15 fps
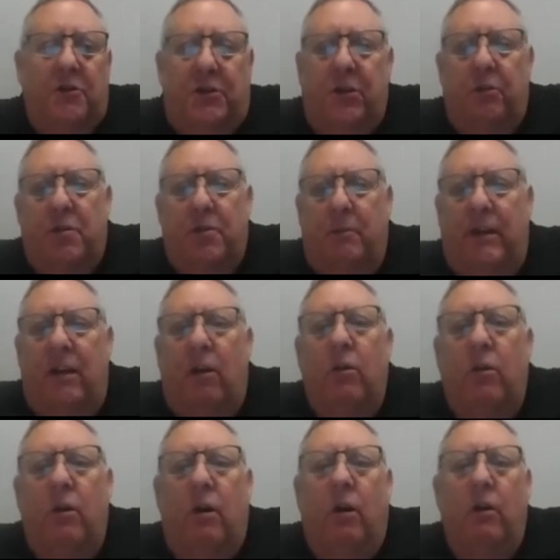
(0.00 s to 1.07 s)
too. So I mean, all
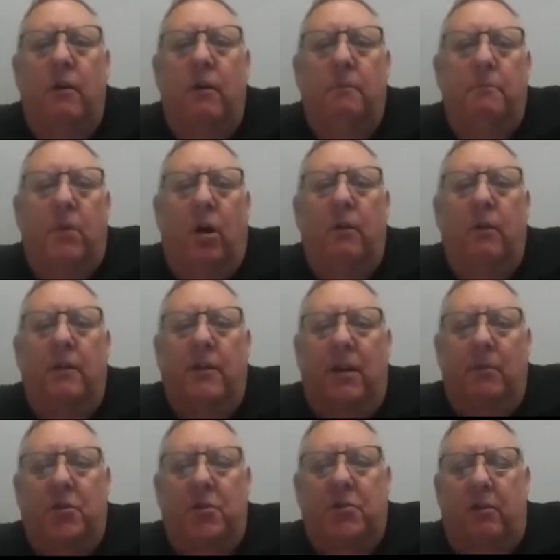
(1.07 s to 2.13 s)
the
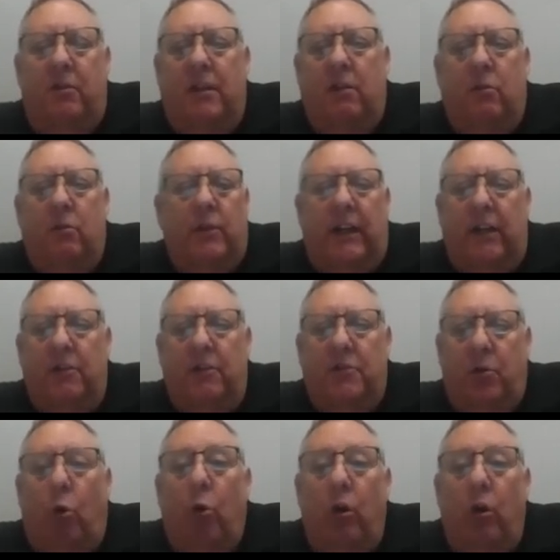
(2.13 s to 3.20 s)
numbers are on the locators
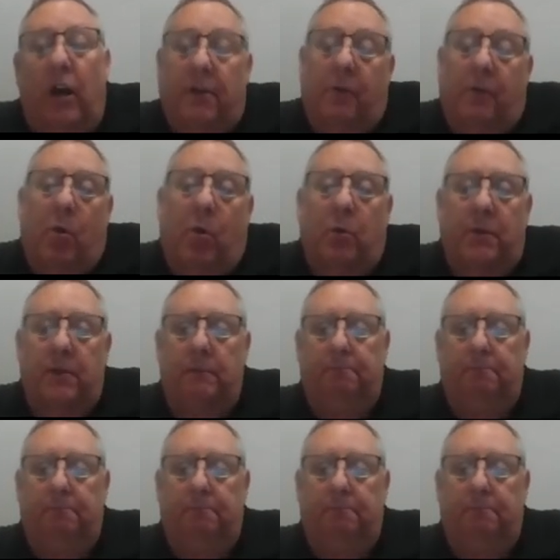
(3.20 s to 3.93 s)
or on the remote.